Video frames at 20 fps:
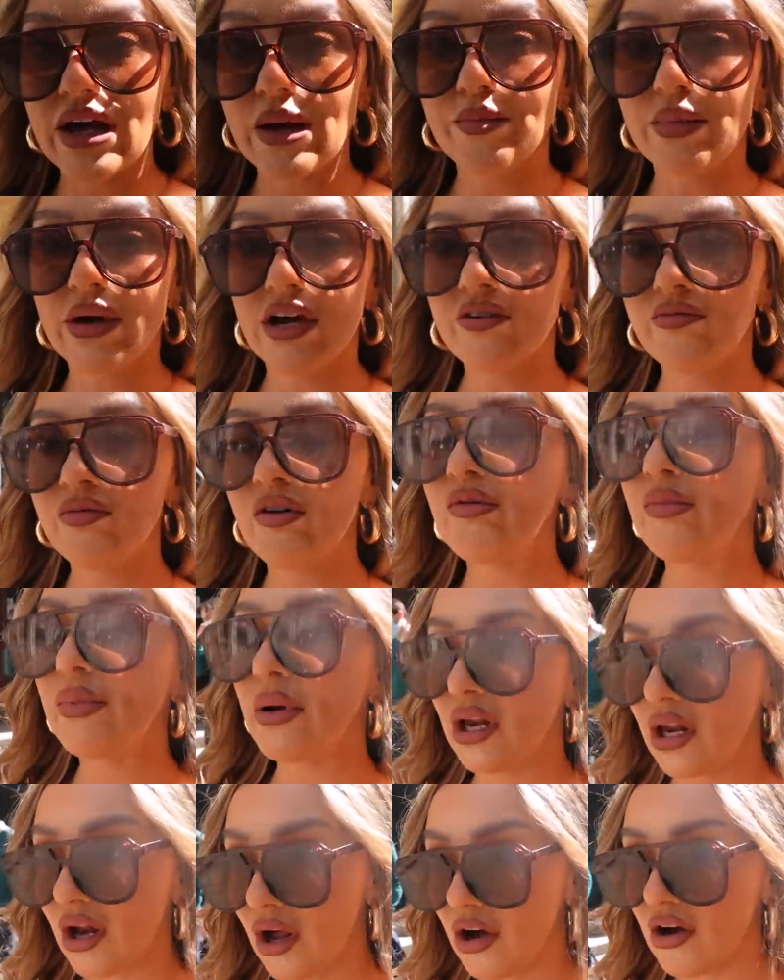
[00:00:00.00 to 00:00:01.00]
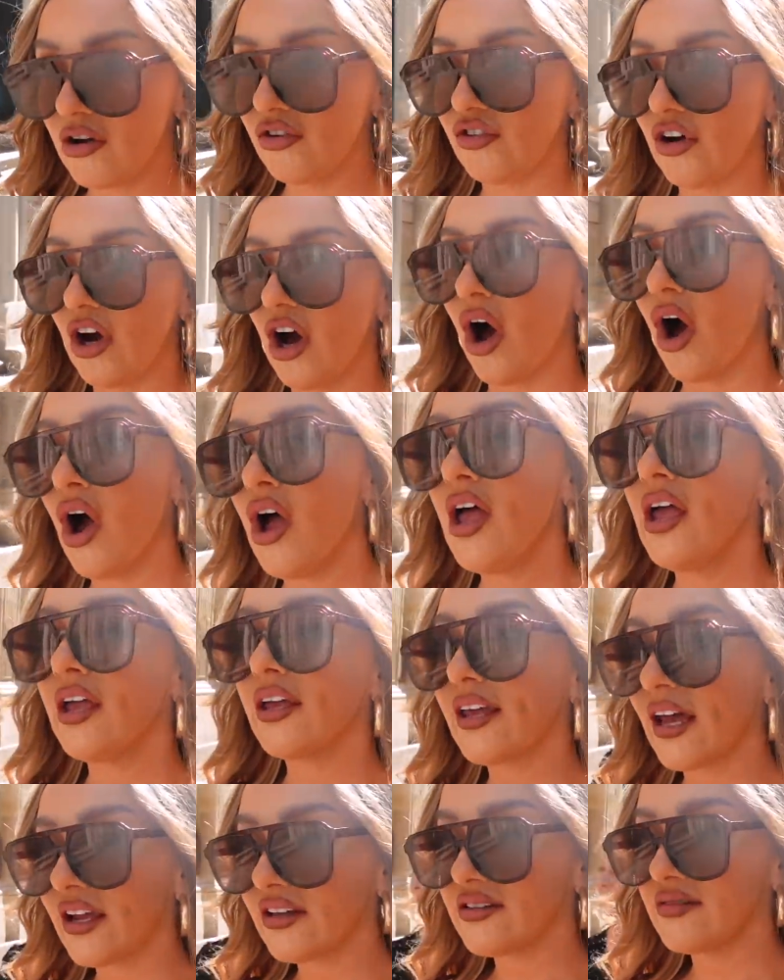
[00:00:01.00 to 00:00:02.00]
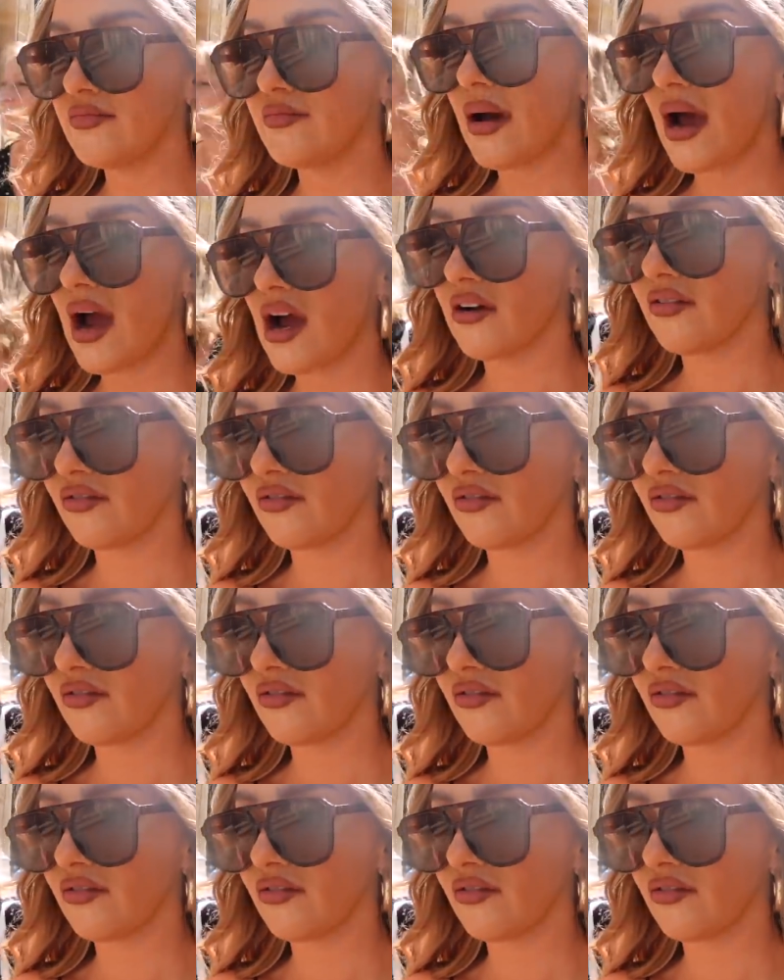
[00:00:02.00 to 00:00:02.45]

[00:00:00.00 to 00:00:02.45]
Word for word: a bit of a palaver getting back